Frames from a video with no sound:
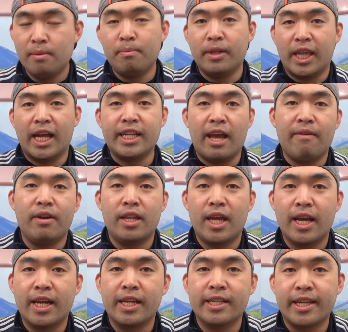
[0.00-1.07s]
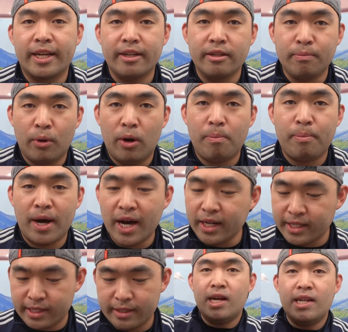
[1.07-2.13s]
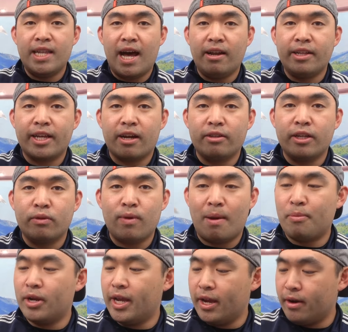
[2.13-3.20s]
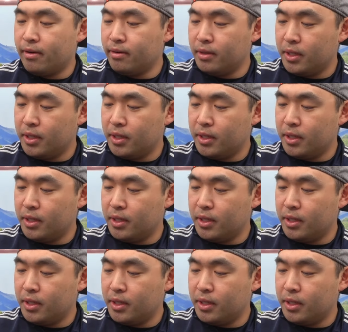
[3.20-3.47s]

But that's everything inside the small box. Now let's take out this wrapper here.